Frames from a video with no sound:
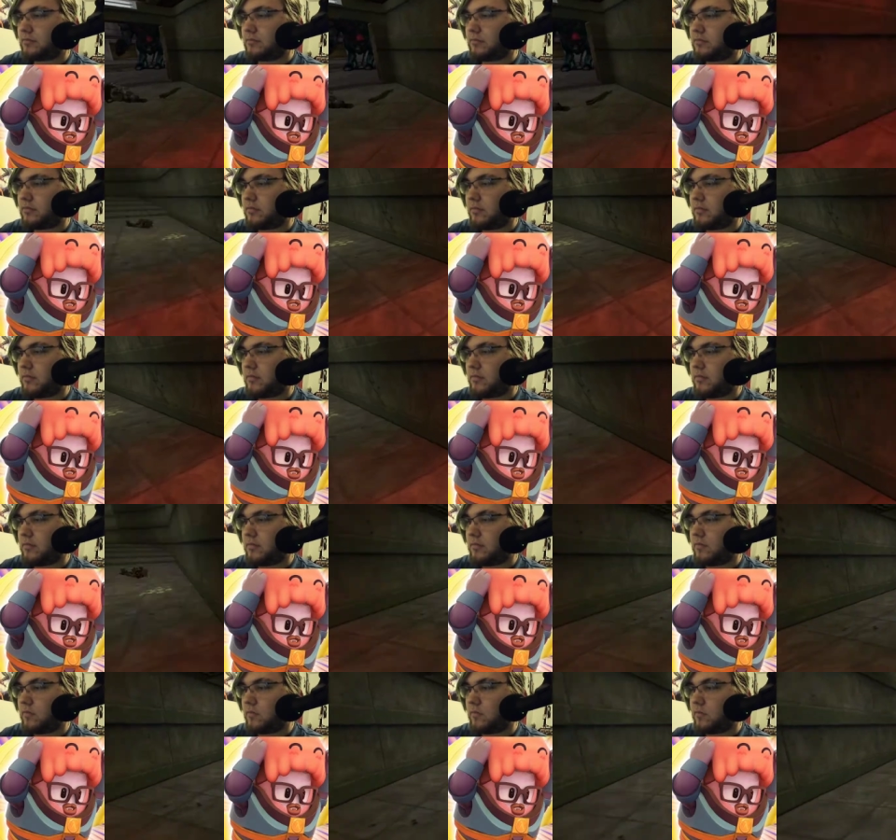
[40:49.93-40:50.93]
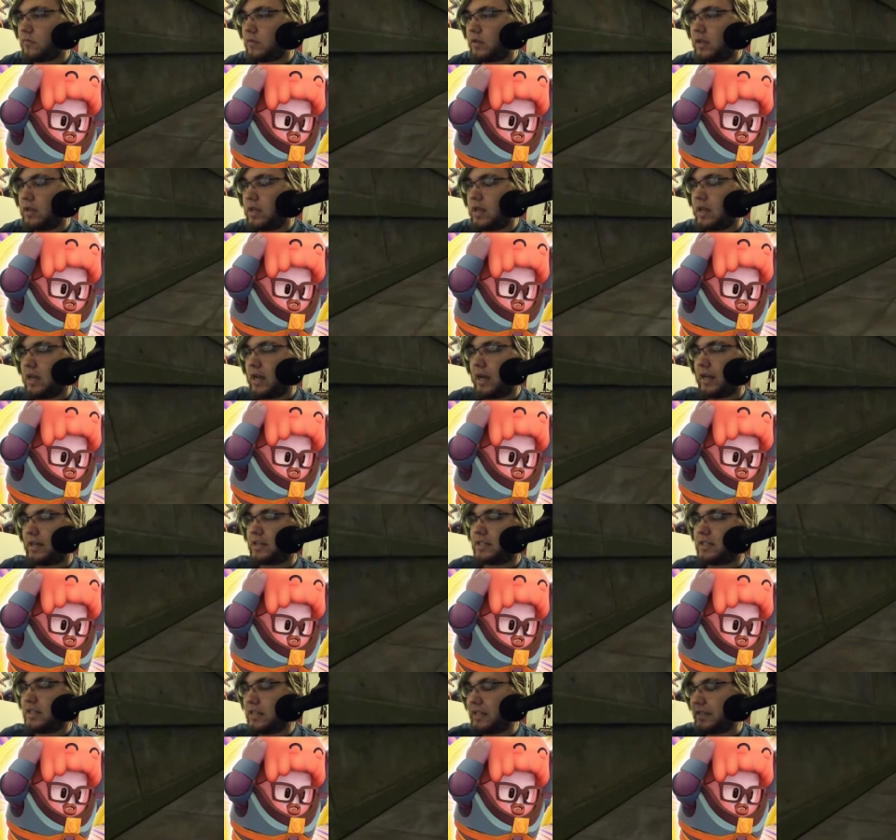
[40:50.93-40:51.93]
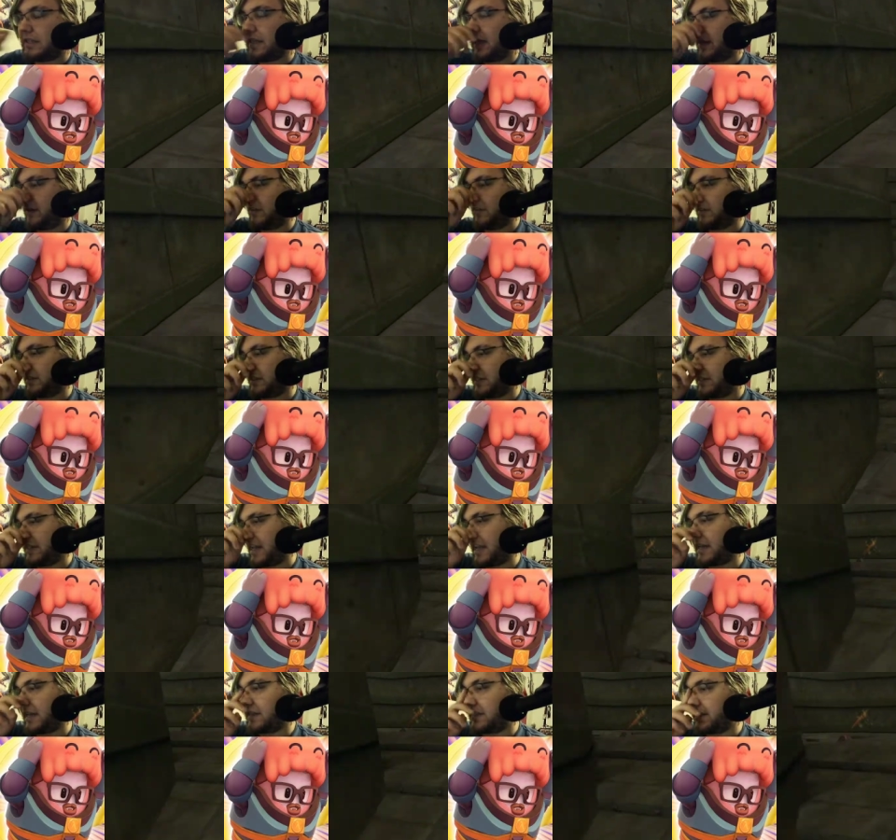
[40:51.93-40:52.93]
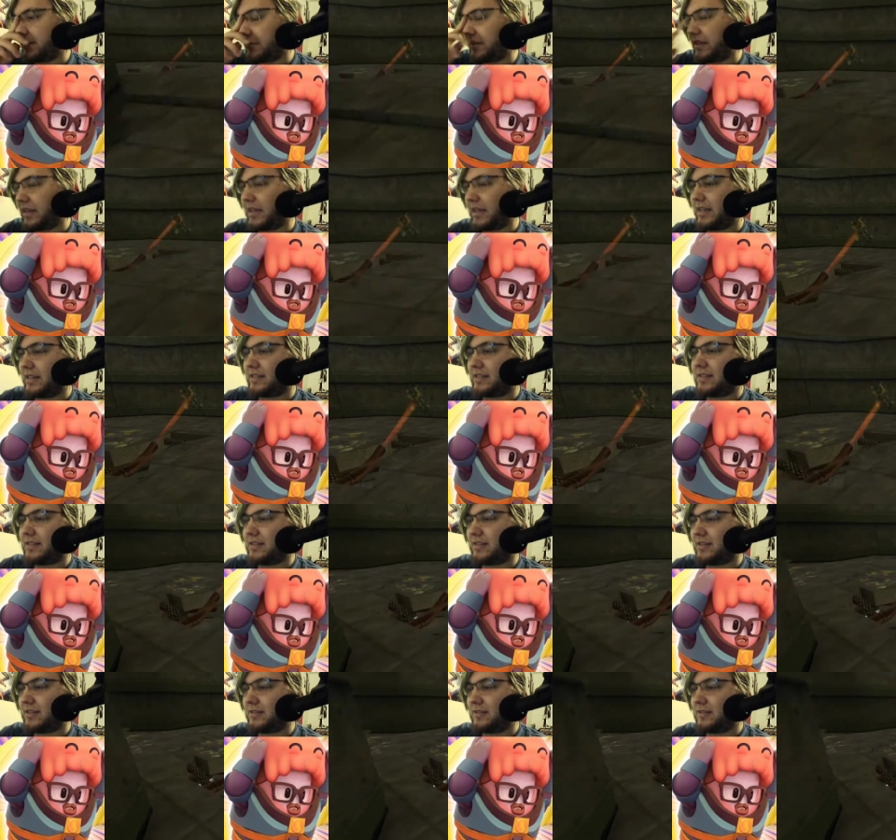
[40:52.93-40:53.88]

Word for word: Believe in you. I just need the health to tank some of the hits.